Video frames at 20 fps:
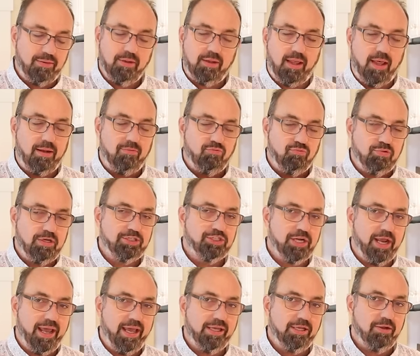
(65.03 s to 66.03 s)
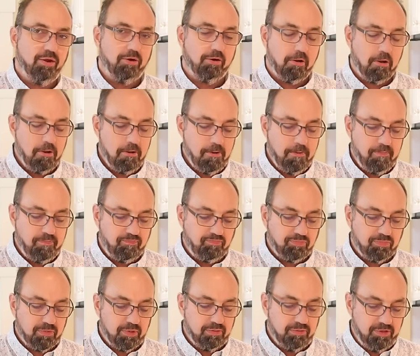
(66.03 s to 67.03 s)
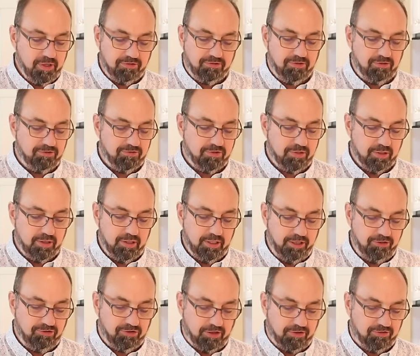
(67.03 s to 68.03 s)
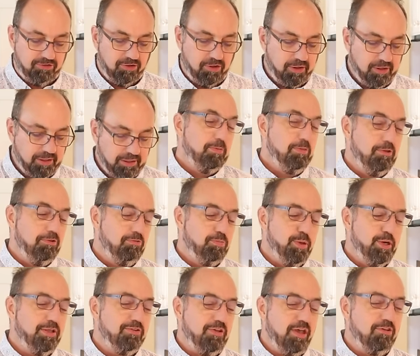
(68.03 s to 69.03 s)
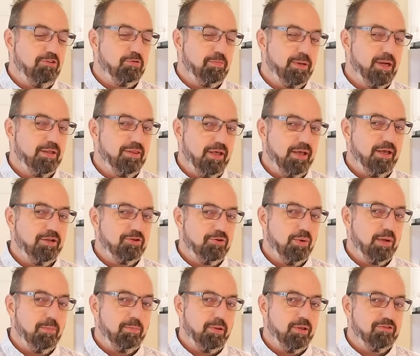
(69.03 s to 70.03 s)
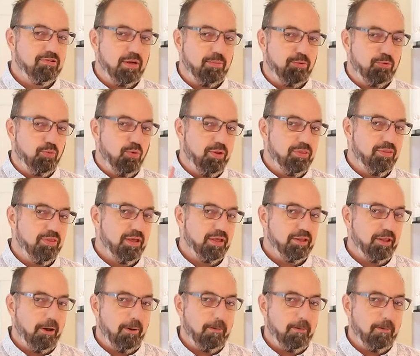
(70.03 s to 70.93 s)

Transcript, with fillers: and then that rich egg yolk, this is delicious. This is pretty tasty, but I think I do want to plus it up with one thing